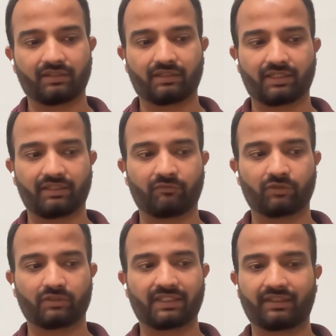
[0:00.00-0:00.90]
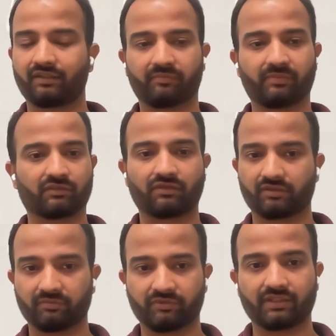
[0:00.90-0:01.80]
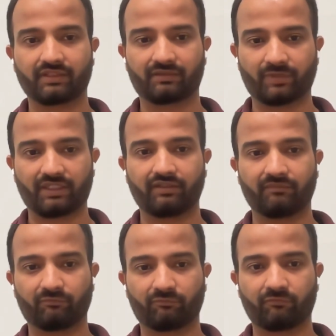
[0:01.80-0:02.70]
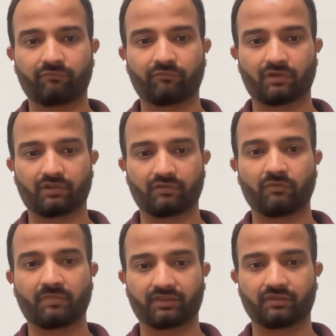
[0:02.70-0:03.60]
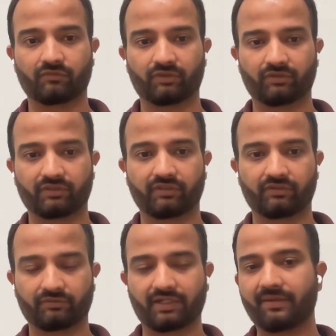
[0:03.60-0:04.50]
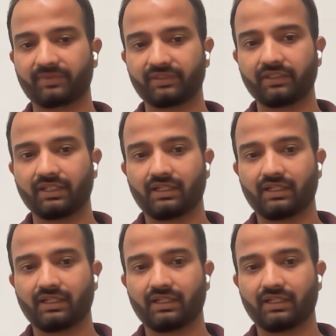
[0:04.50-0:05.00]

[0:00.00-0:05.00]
and it was like 100 plus contributions that went in for OpenSearch 1.0 to happen.